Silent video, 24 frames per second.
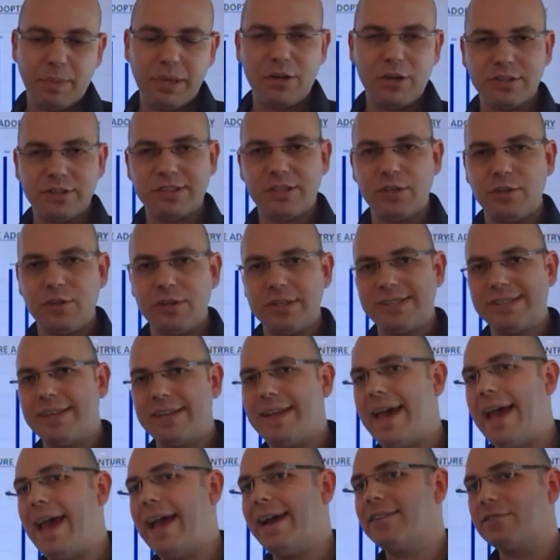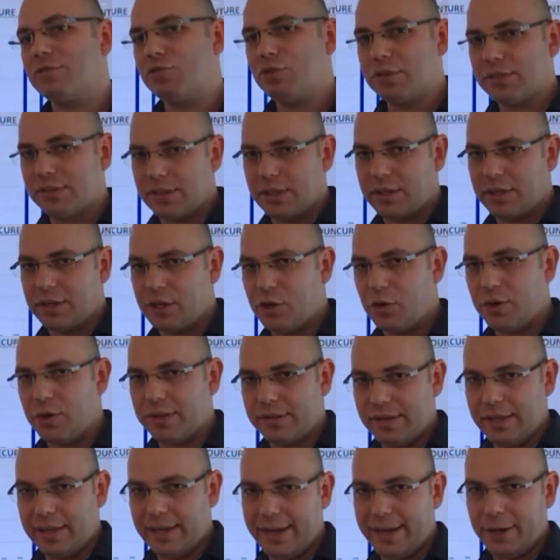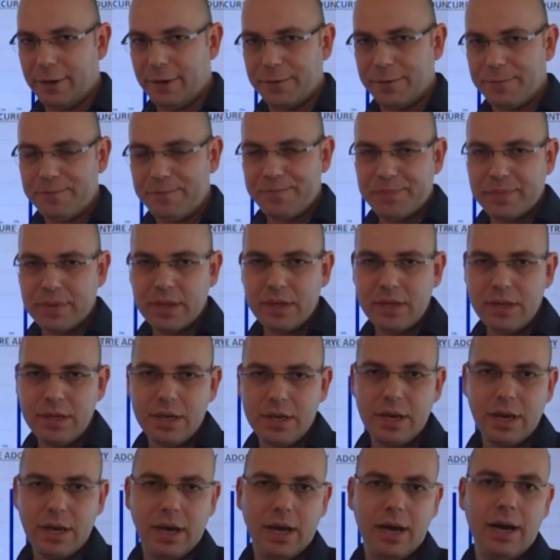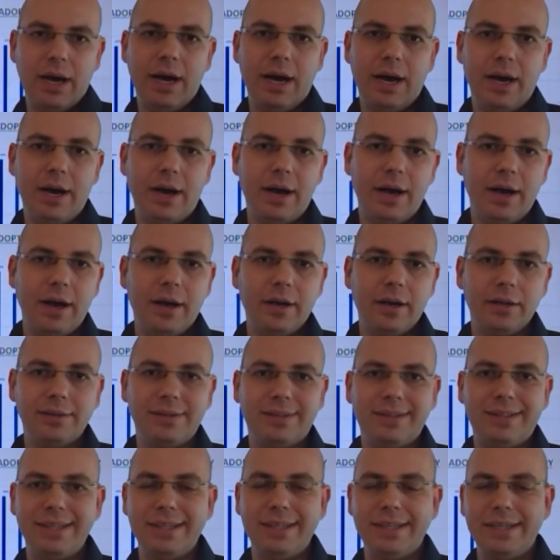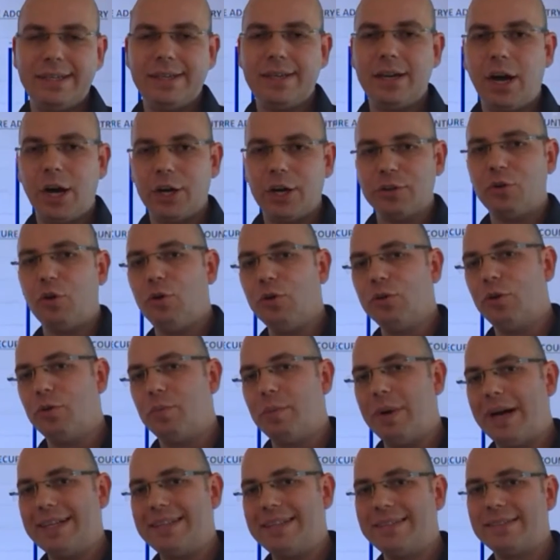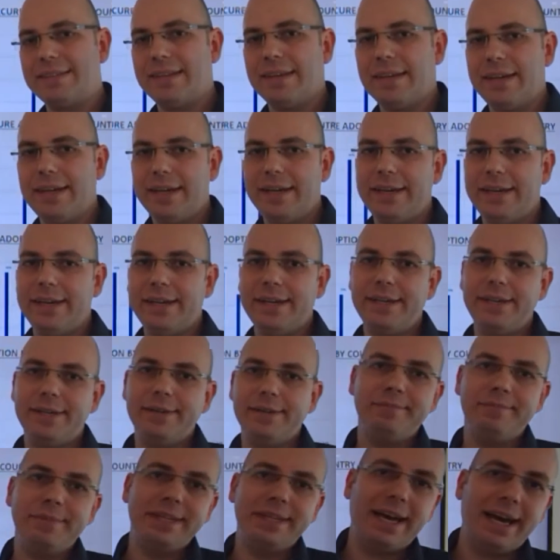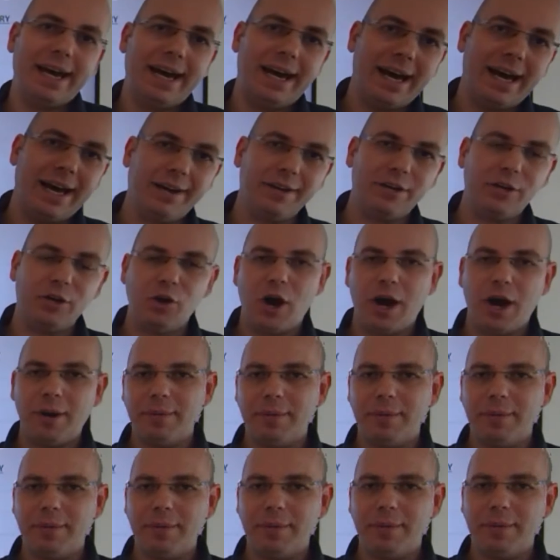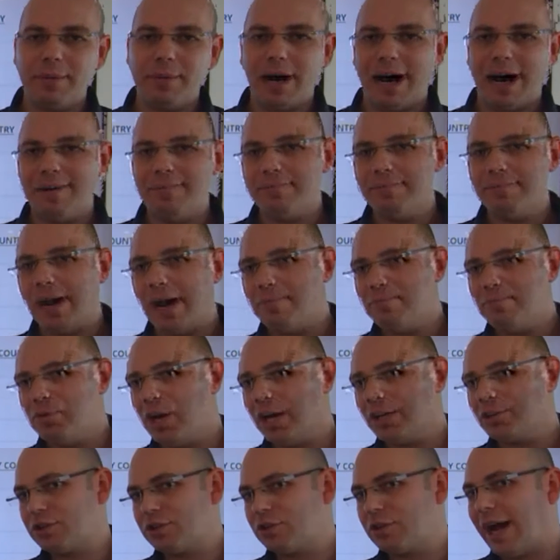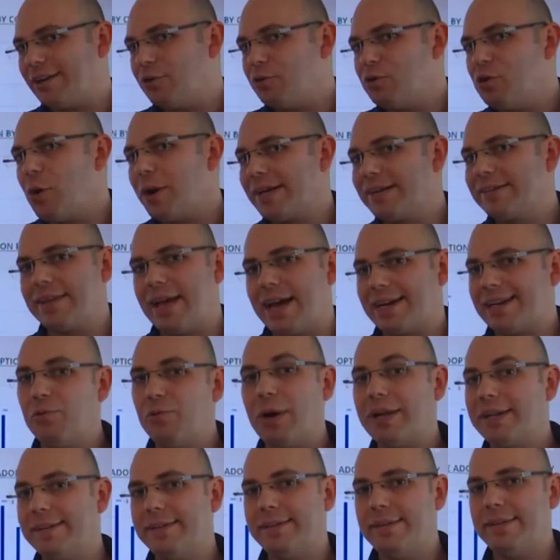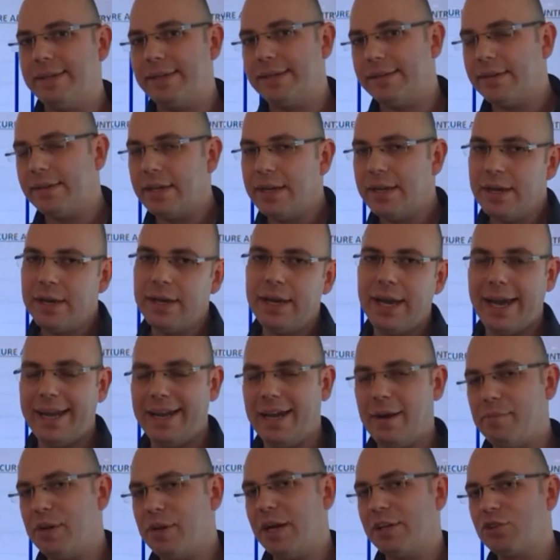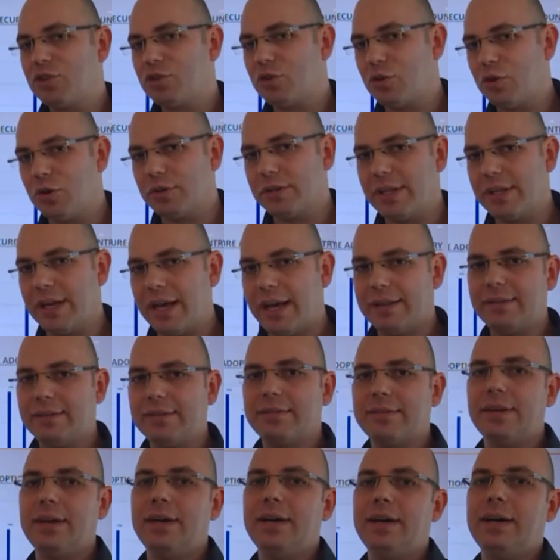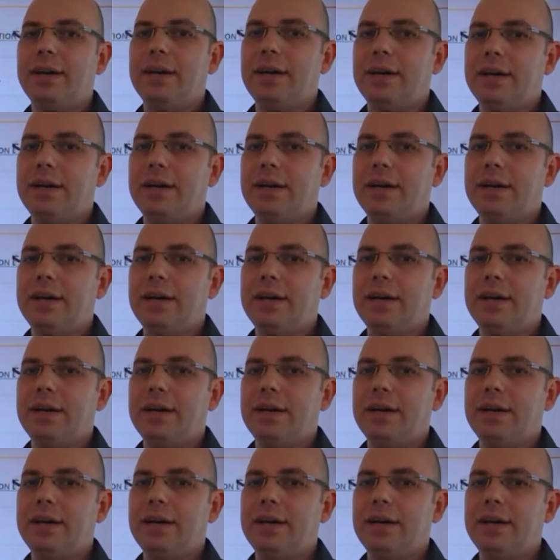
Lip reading: because there is an extra security layer, the cardholder might say, yeah, I don't know exactly what it did, and I'm not sure that